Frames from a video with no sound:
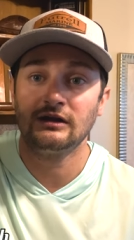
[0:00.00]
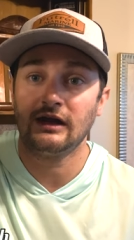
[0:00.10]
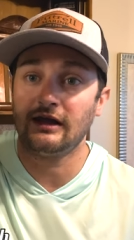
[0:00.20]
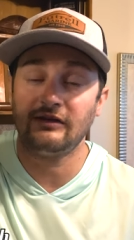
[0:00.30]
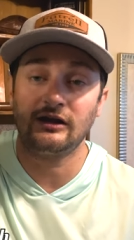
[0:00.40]

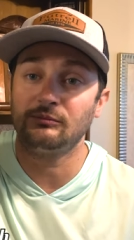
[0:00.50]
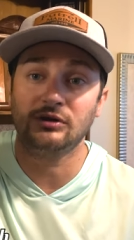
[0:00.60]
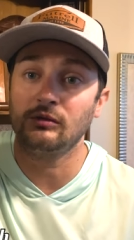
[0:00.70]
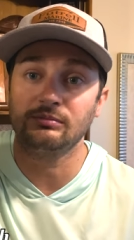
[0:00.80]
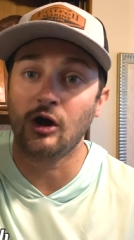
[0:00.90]
I've had a
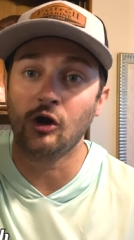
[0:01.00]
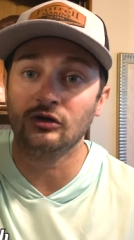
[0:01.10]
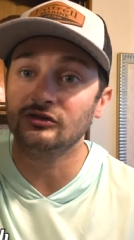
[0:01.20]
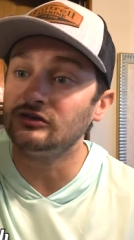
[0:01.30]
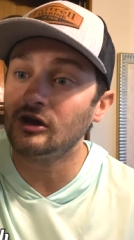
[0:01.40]
problem with my
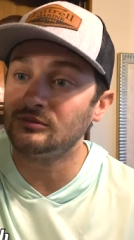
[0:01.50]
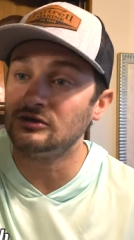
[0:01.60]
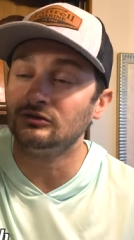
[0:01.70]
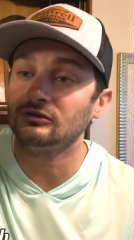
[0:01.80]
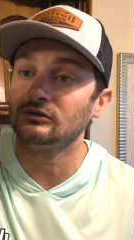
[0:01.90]
R's and
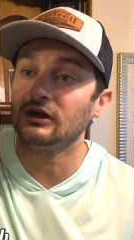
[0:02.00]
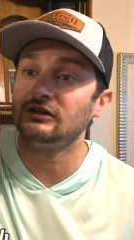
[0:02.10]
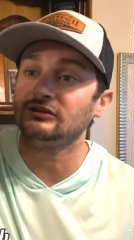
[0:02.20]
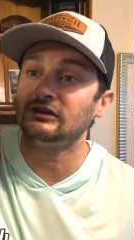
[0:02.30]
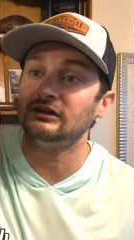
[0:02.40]
W's, okay,
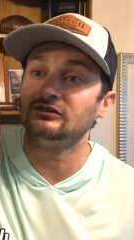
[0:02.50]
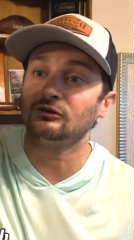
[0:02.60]
as a kid.